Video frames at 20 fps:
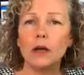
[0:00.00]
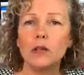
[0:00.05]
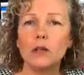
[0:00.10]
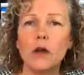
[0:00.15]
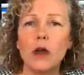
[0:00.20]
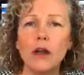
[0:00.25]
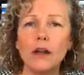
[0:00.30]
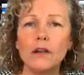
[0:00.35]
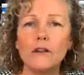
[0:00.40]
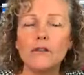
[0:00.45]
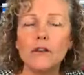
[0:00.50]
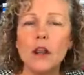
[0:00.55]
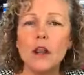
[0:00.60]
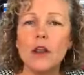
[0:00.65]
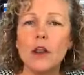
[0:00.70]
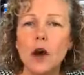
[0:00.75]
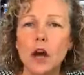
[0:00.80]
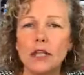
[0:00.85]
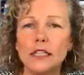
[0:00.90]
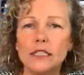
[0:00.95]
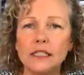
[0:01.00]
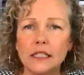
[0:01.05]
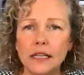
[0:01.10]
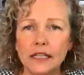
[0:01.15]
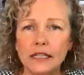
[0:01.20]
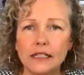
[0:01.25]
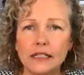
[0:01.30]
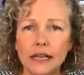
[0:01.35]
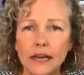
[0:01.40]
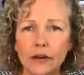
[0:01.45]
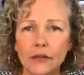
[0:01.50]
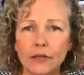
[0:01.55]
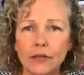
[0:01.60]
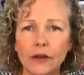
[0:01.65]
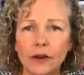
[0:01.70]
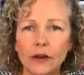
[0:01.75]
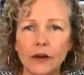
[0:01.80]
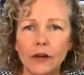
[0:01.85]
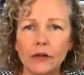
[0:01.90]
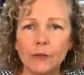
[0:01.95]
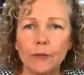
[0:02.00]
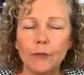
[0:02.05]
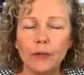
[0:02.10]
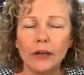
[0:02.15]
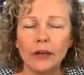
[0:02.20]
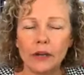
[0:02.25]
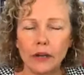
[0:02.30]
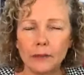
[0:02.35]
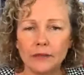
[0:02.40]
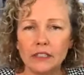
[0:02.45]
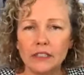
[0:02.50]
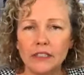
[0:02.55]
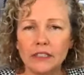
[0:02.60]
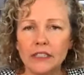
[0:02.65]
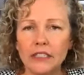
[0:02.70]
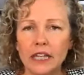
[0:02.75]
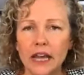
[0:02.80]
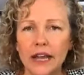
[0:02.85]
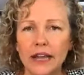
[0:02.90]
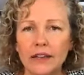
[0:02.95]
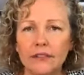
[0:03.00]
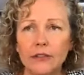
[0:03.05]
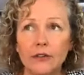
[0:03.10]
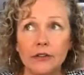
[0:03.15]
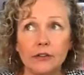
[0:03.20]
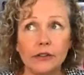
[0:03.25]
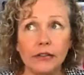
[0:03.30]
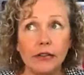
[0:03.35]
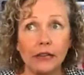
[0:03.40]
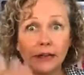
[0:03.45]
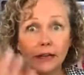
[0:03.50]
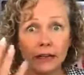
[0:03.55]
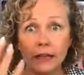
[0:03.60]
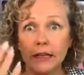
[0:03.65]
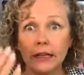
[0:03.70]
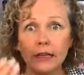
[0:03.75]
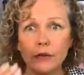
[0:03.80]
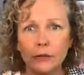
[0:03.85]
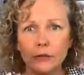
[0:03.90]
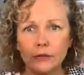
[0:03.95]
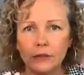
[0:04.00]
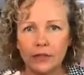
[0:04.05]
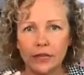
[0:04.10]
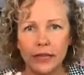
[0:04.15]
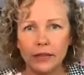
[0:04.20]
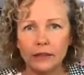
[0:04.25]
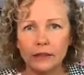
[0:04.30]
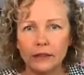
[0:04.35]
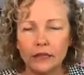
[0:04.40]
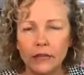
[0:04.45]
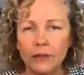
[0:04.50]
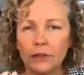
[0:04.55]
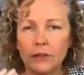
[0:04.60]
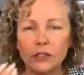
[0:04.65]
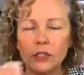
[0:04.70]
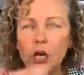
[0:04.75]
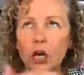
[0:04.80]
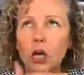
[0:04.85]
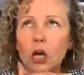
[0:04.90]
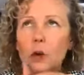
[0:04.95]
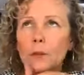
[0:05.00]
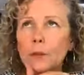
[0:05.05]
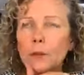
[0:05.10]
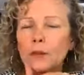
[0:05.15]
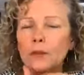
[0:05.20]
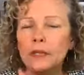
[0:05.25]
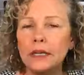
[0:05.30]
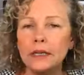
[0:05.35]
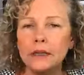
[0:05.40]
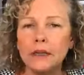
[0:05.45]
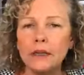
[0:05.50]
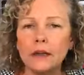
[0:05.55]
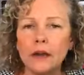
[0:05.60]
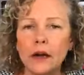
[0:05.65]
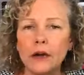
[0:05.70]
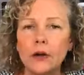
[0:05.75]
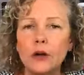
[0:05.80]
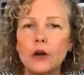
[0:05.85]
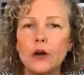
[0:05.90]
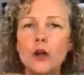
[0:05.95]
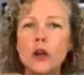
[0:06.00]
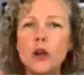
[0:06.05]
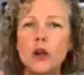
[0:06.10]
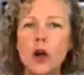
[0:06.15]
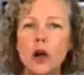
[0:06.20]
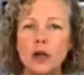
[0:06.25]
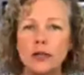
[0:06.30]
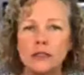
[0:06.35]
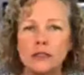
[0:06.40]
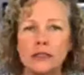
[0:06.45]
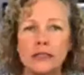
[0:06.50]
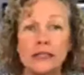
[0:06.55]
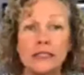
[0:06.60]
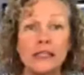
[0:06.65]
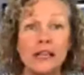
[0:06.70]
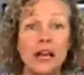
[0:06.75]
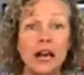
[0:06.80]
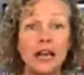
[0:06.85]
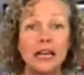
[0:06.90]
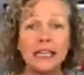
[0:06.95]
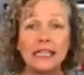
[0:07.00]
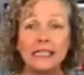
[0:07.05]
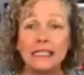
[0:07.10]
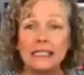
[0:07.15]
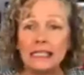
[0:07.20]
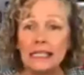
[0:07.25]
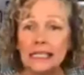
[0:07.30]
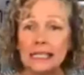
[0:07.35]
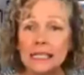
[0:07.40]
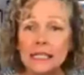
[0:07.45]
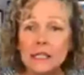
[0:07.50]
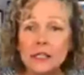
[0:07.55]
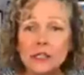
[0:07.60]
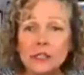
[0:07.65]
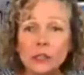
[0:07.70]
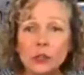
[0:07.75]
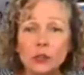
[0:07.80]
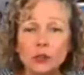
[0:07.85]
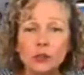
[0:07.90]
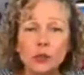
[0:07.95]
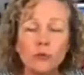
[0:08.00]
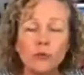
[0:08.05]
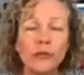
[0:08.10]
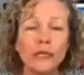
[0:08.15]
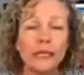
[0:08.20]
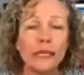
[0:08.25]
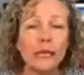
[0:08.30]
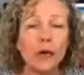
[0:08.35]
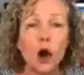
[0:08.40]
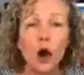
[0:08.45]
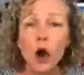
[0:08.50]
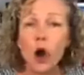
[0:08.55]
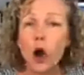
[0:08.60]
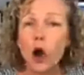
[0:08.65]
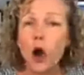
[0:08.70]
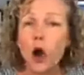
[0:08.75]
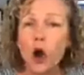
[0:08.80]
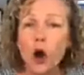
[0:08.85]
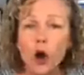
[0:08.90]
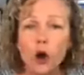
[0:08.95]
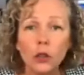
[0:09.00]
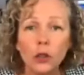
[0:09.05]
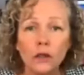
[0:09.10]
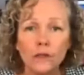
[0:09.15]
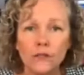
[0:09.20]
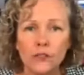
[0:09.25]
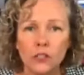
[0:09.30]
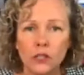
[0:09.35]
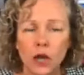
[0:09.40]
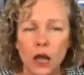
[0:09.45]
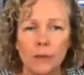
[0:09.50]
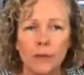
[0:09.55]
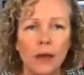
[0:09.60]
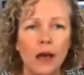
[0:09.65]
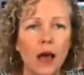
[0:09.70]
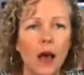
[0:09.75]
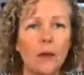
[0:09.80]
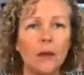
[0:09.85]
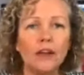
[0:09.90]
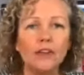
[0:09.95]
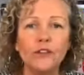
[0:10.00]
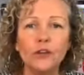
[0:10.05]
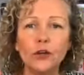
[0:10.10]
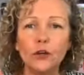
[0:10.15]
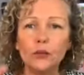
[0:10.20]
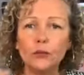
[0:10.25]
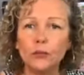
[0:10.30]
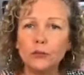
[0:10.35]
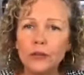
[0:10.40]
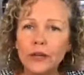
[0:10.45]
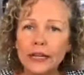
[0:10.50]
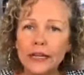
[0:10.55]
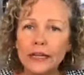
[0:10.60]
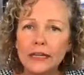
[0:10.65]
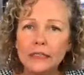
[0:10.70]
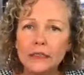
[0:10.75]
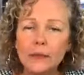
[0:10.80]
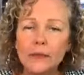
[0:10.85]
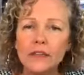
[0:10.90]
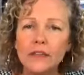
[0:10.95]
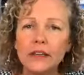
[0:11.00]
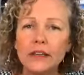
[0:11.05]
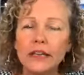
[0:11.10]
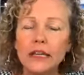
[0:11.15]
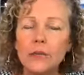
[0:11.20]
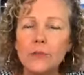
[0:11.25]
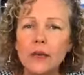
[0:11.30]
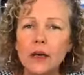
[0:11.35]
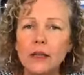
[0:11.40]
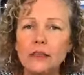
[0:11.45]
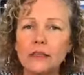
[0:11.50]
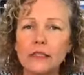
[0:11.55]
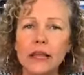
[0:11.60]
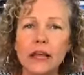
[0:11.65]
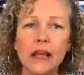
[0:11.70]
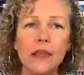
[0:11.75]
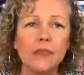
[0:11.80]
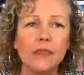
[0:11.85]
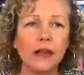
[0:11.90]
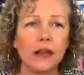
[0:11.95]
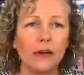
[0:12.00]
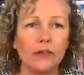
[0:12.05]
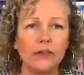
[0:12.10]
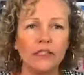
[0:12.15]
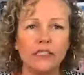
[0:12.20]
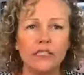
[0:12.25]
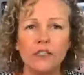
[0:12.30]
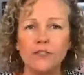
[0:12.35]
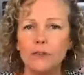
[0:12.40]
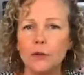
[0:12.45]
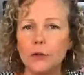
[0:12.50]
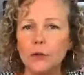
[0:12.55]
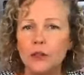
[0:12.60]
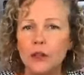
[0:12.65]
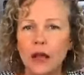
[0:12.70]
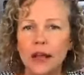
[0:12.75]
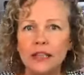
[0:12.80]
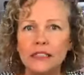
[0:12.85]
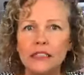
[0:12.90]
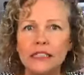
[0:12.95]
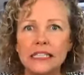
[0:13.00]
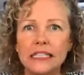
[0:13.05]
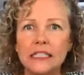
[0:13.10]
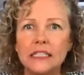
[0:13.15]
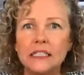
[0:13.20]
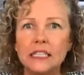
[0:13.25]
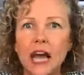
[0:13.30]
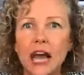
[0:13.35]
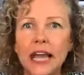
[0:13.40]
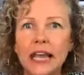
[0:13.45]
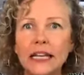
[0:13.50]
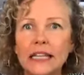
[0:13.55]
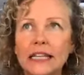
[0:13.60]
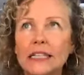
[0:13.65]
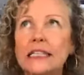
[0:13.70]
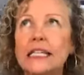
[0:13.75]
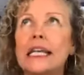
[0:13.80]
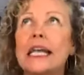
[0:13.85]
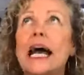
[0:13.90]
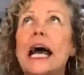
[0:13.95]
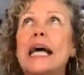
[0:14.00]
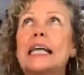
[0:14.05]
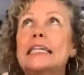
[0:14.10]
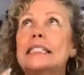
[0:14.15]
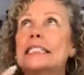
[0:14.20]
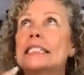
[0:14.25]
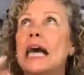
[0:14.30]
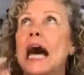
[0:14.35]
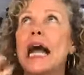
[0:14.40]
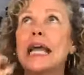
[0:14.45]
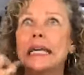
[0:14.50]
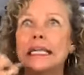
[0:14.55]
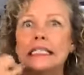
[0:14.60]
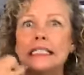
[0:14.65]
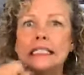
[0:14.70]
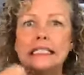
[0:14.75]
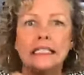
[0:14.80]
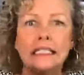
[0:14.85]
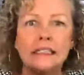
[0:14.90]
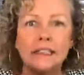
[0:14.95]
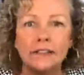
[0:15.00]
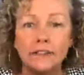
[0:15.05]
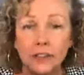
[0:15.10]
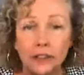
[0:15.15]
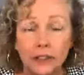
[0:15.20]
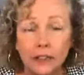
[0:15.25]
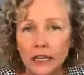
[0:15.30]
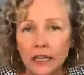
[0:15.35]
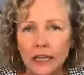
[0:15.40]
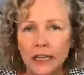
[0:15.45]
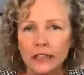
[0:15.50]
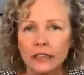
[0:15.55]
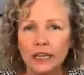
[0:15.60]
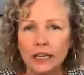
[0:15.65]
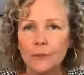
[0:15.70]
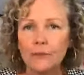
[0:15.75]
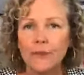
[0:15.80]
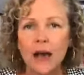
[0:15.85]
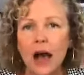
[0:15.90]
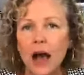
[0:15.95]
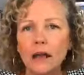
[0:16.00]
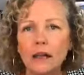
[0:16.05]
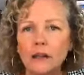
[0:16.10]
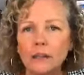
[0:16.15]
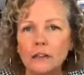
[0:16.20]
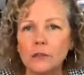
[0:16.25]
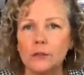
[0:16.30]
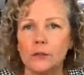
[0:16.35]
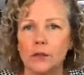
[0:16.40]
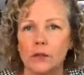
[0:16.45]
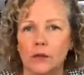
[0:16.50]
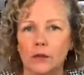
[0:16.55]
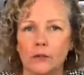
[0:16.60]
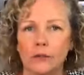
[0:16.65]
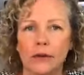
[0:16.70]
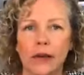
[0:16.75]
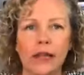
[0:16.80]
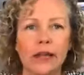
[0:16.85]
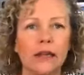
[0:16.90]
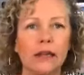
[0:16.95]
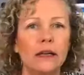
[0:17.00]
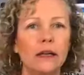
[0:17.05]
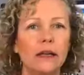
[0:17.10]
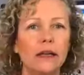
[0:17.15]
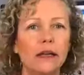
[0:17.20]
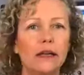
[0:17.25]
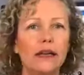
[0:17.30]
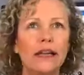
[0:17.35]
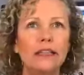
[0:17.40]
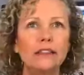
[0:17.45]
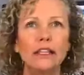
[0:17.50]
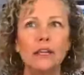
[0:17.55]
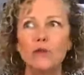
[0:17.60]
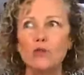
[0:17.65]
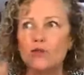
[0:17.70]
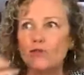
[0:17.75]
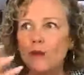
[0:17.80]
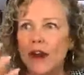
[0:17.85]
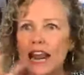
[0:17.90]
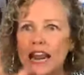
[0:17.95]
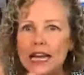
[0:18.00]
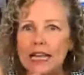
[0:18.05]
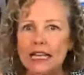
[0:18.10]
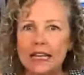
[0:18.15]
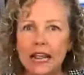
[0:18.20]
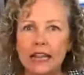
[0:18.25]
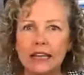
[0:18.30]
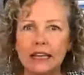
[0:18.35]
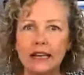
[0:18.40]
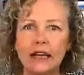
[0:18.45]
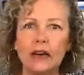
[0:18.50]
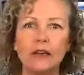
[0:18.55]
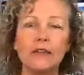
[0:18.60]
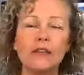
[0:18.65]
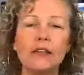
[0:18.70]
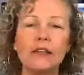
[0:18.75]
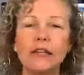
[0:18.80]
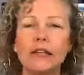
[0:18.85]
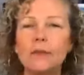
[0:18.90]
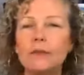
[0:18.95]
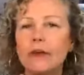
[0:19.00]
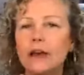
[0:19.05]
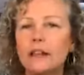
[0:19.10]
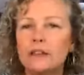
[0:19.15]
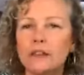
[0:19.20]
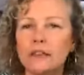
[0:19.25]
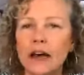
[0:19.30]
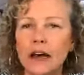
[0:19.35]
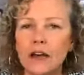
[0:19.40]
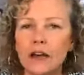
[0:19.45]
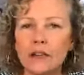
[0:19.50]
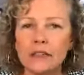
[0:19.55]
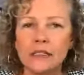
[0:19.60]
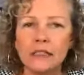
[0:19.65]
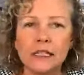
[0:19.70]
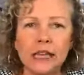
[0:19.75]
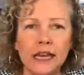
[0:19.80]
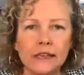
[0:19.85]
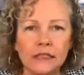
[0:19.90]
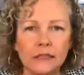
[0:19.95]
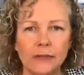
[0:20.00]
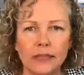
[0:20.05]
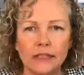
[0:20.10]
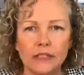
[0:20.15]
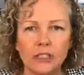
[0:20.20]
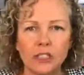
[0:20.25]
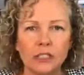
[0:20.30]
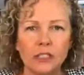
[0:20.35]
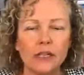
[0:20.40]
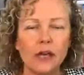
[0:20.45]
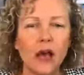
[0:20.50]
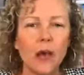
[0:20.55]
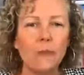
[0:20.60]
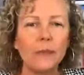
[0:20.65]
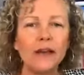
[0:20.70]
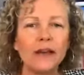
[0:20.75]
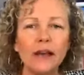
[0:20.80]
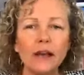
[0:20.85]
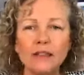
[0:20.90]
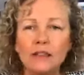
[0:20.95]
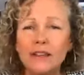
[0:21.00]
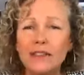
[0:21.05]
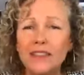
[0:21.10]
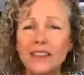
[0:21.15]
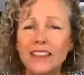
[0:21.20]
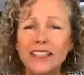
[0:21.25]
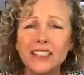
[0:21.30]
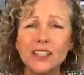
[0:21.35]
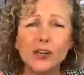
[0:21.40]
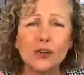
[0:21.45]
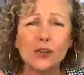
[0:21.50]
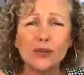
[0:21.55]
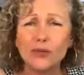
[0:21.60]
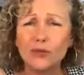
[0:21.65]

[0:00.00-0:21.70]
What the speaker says: a lot of nonsense out there when it comes to the diet. There's like a keto sense, and there's complete and utter nonsense. And I see it on social media all of the time. I mean, if you could read some of the emails that I receive from clients, the anxiety that they feel is like palatable, right? It's like radiating out of the emails and out of the text messages because of the